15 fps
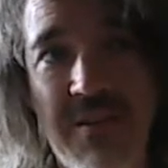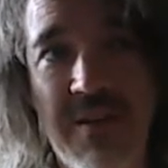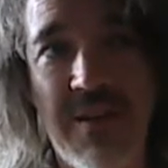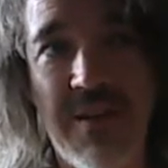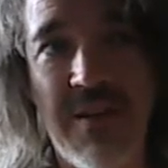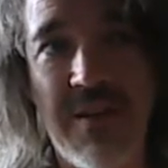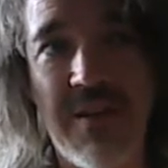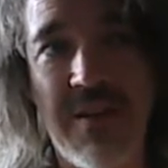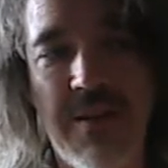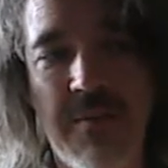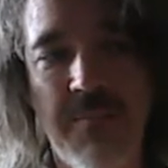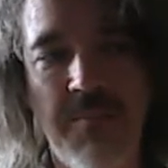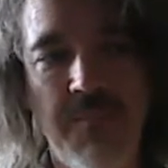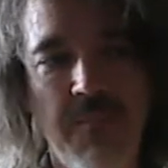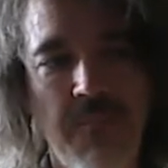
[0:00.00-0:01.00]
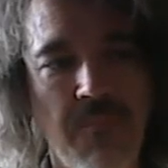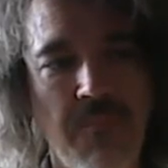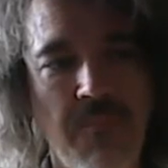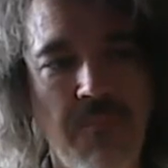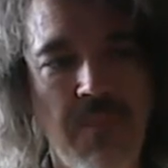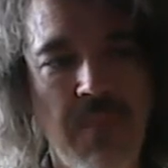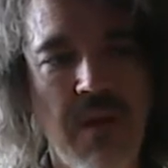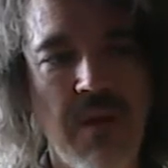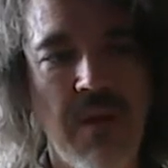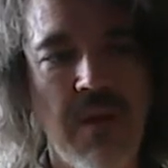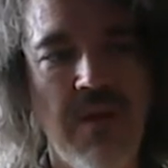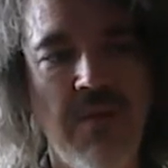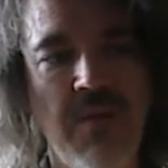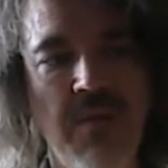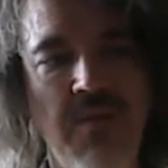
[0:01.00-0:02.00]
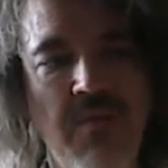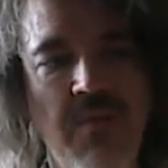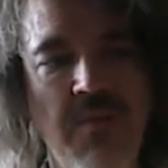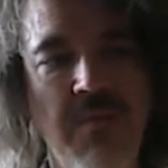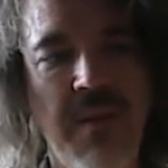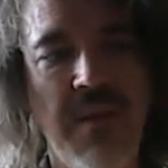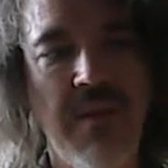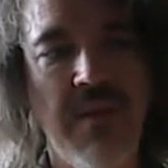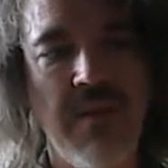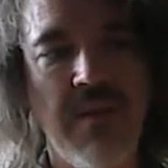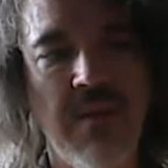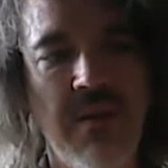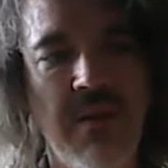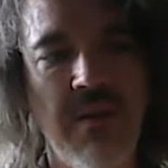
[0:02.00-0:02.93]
at a there used to be